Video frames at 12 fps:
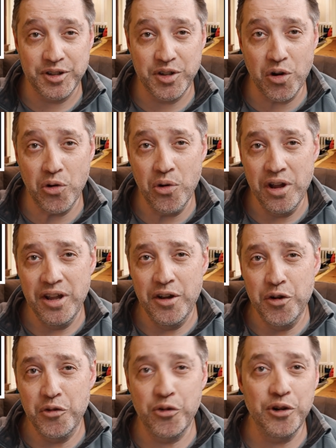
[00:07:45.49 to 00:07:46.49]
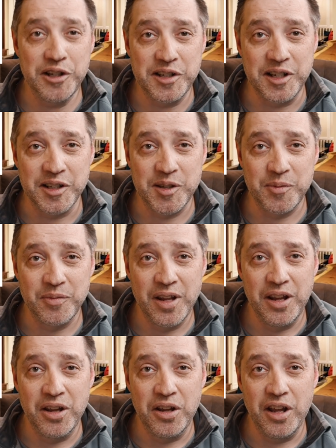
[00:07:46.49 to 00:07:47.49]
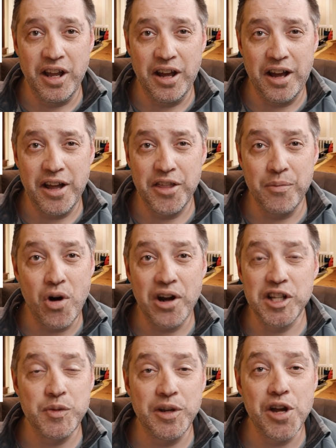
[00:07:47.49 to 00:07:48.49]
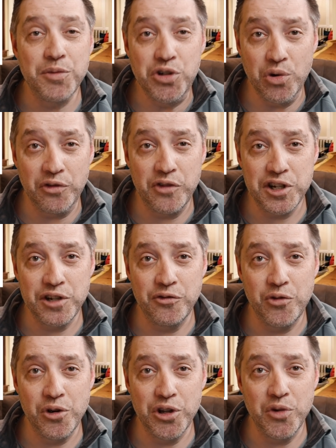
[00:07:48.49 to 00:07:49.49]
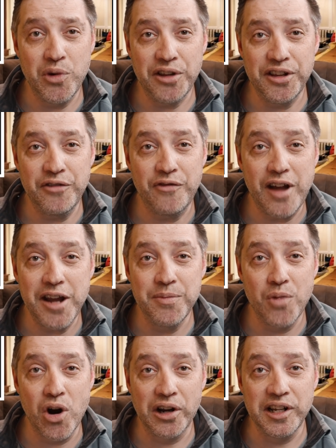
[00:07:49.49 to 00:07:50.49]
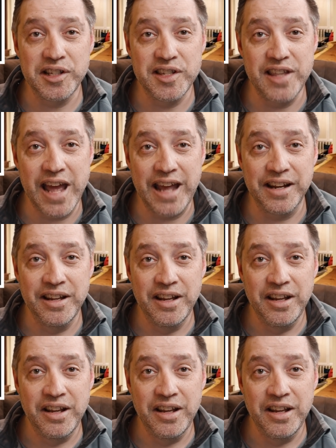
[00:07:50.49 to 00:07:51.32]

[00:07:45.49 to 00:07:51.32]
So, for instance, the markets become too efficient for you, well then find markets that